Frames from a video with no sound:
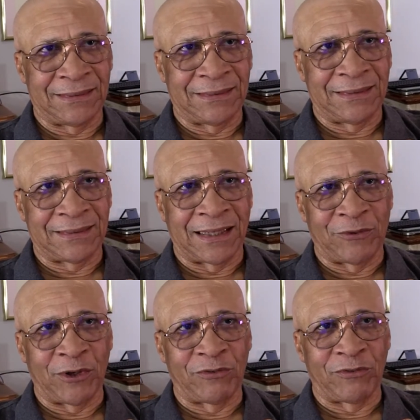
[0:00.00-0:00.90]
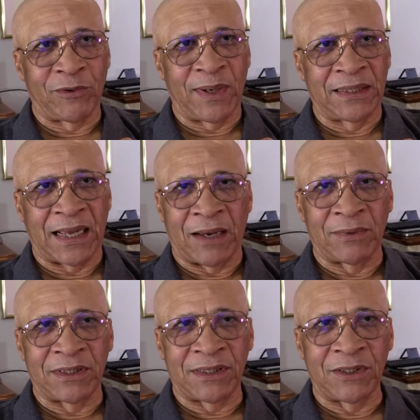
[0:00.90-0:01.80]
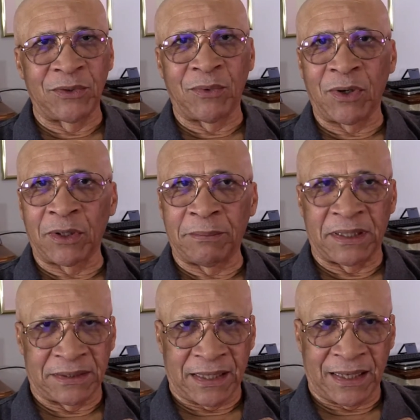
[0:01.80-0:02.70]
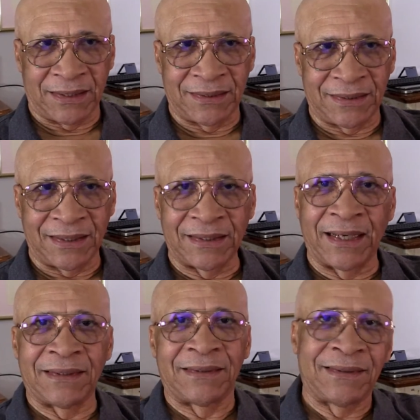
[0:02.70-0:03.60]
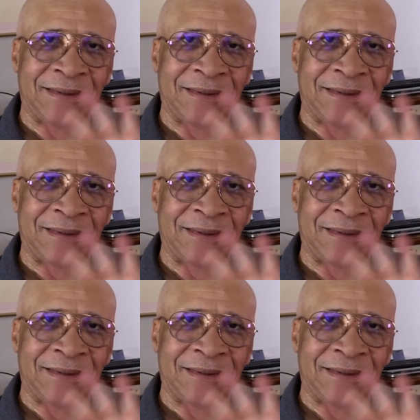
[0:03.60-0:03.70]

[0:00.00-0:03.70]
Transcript: Thank you, everyone. I will see you all on Monday. Till then,